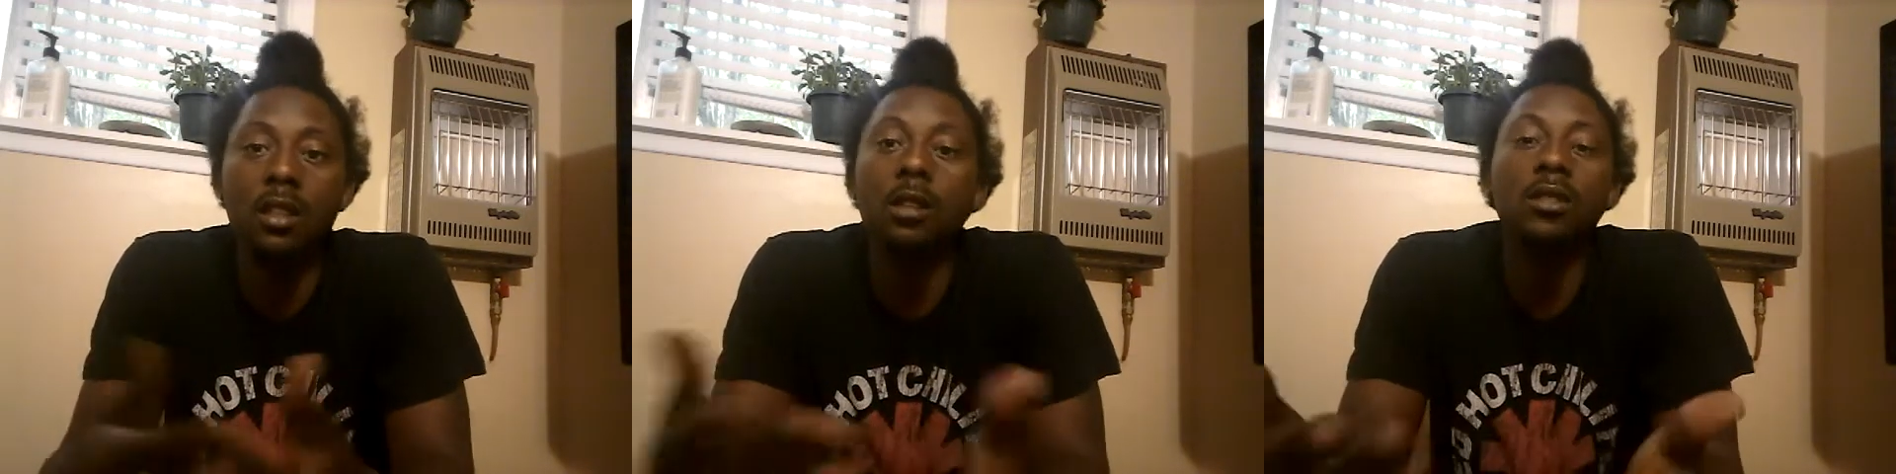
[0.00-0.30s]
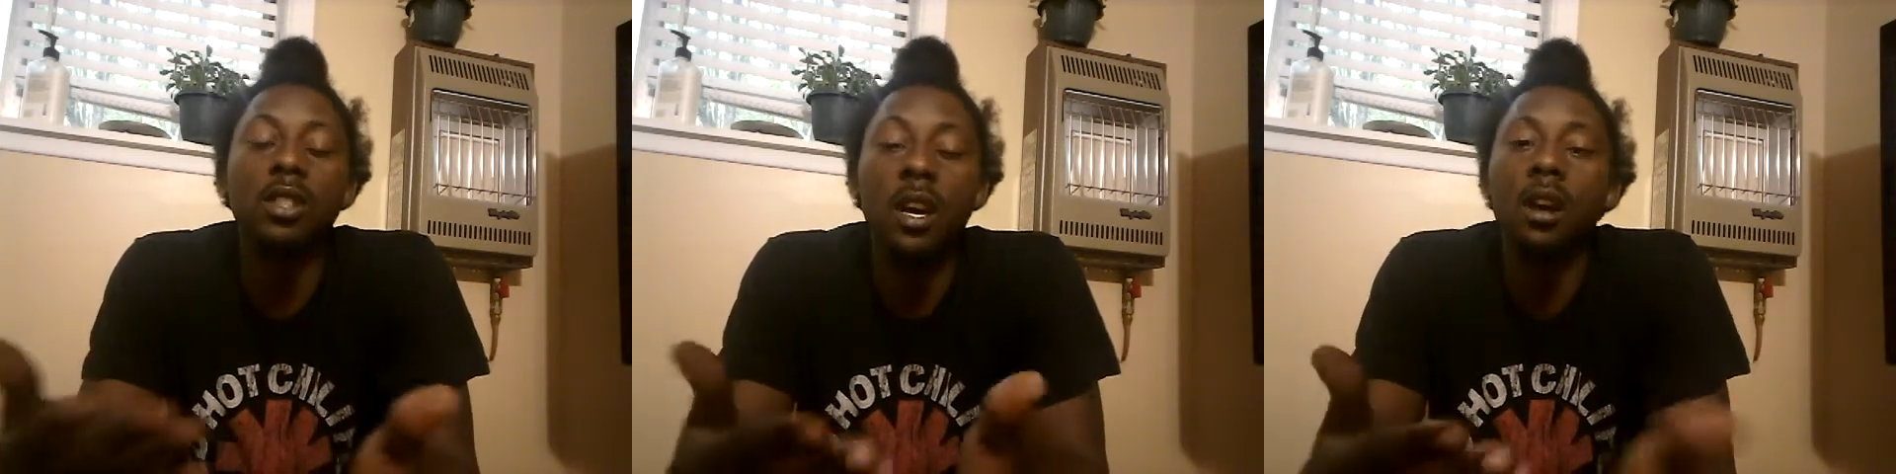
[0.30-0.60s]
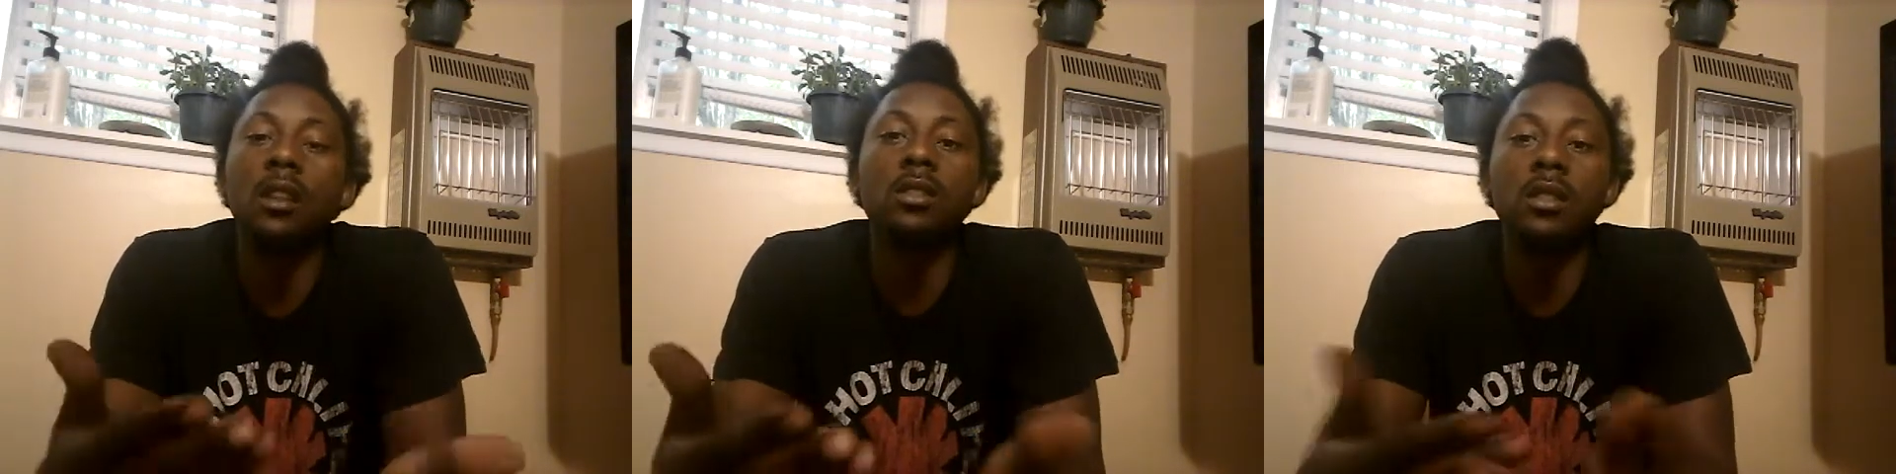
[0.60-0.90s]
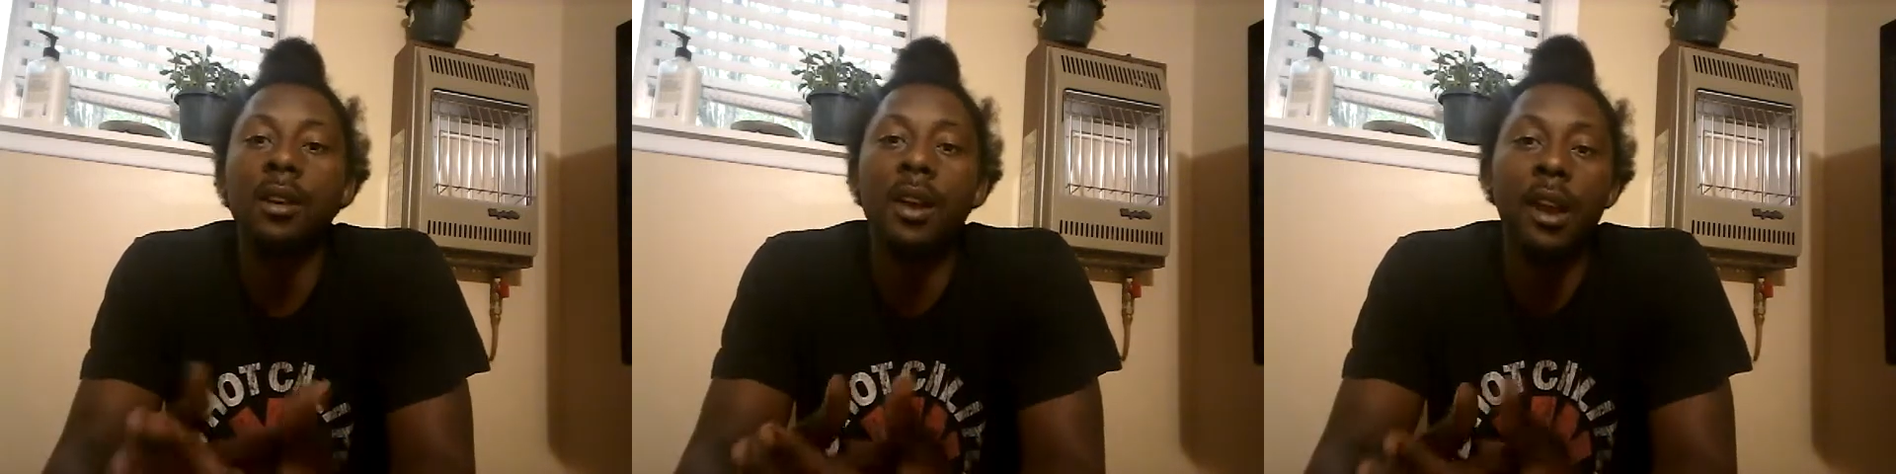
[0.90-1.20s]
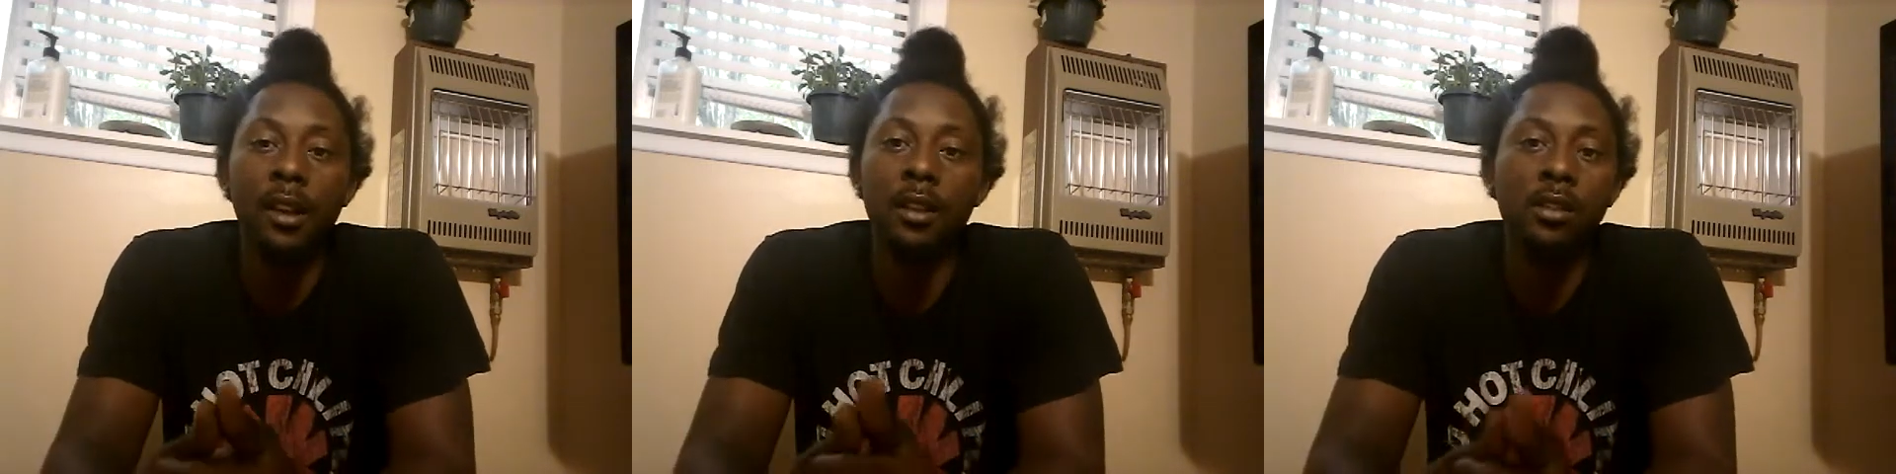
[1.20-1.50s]
don't sell in some
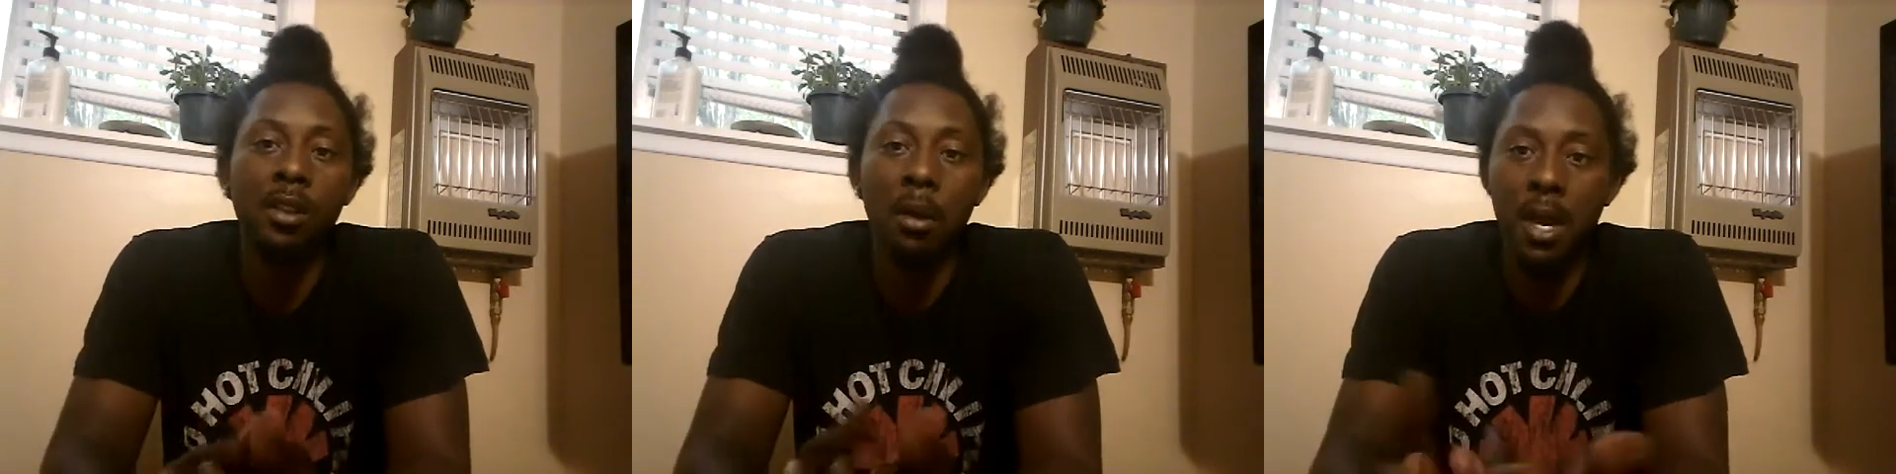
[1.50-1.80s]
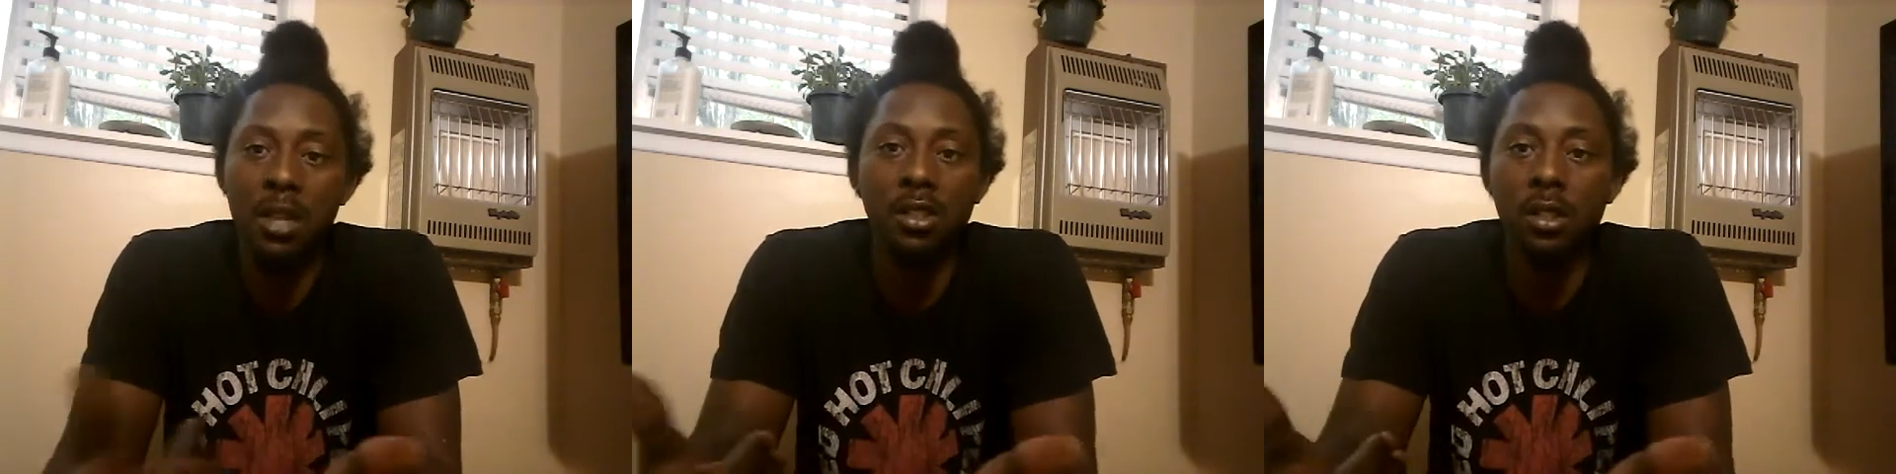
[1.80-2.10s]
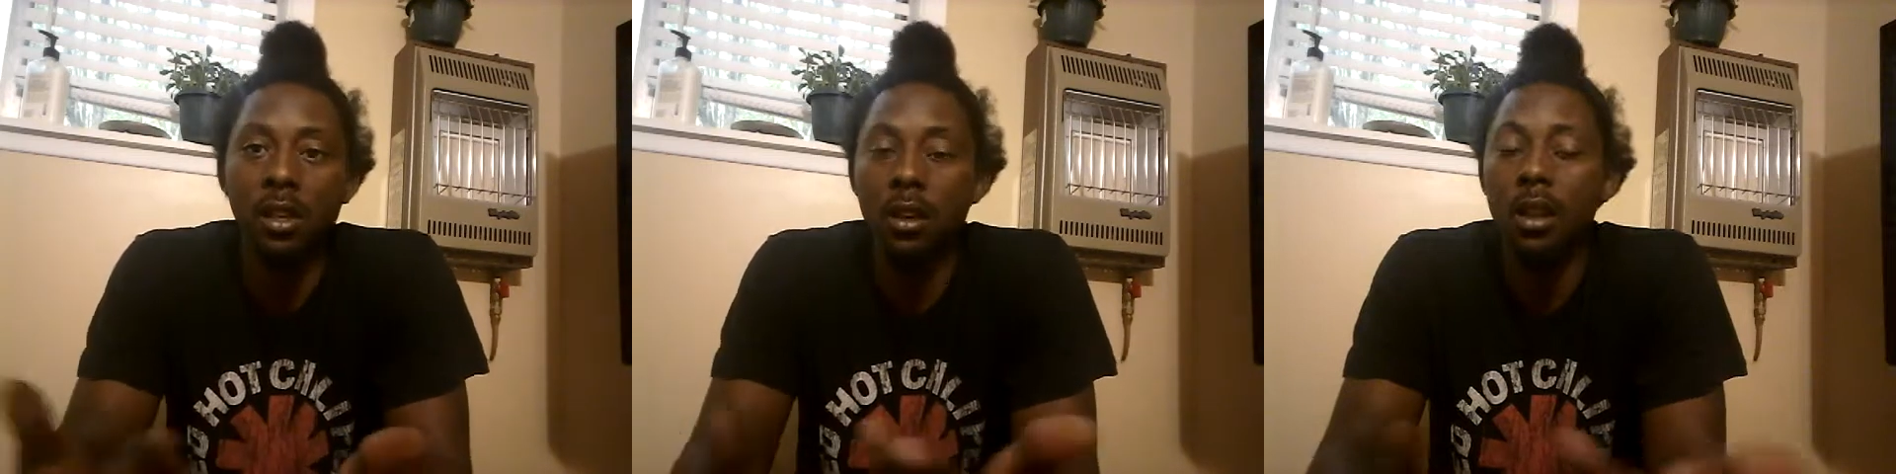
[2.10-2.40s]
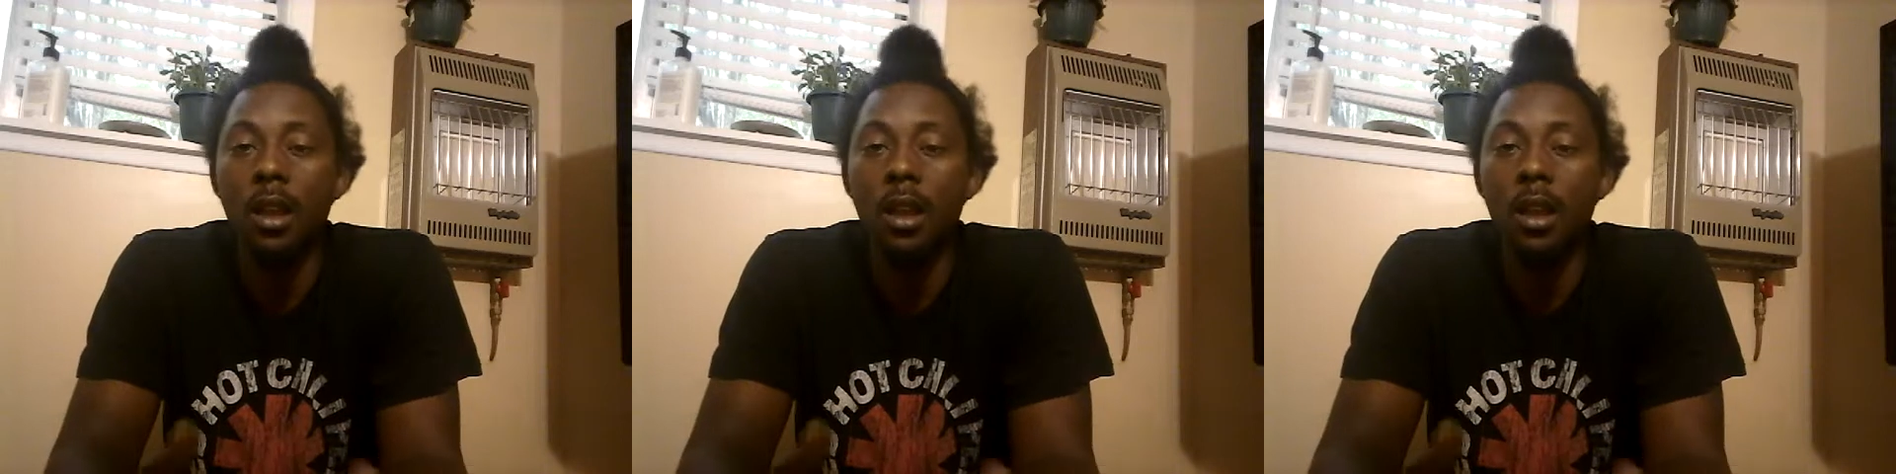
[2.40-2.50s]
areas. So next year,